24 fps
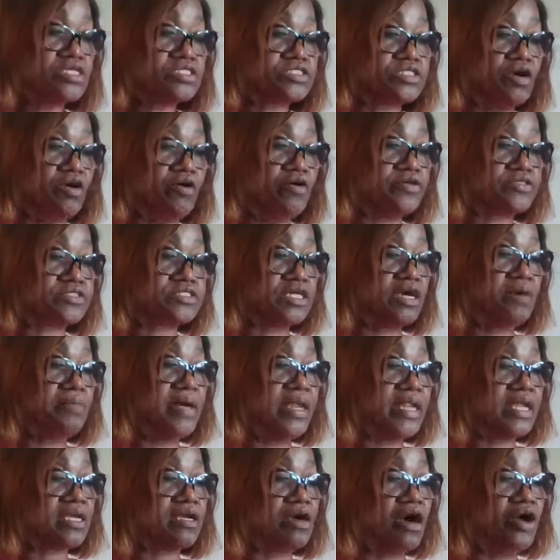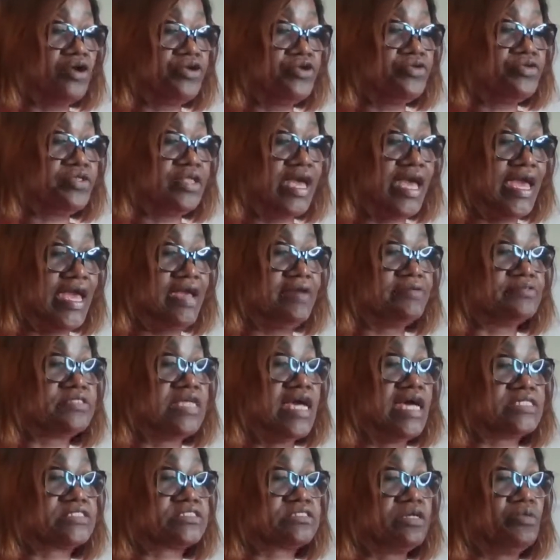So if somebody call you names,
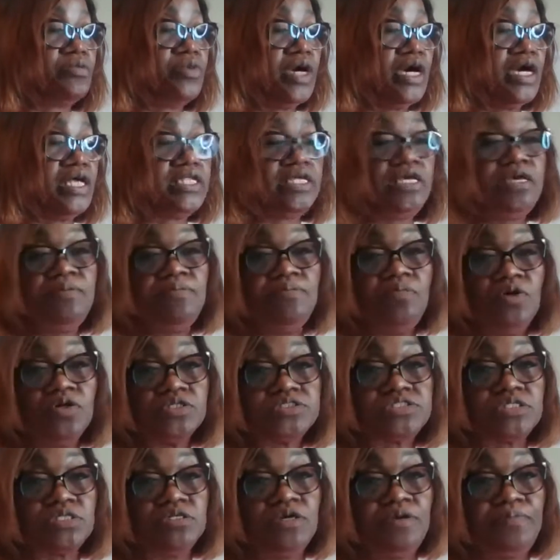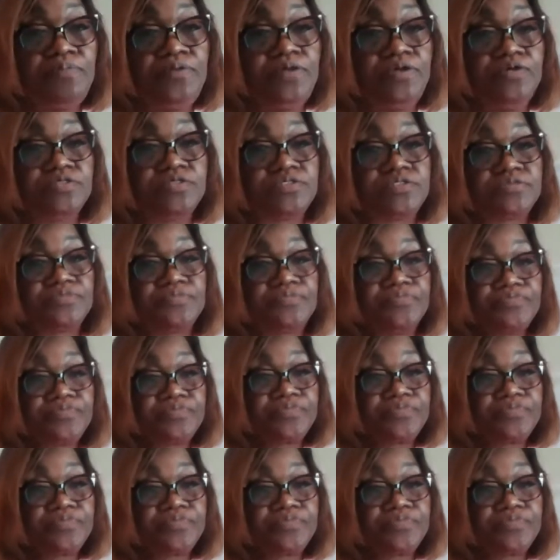that's what? Emotional abuse.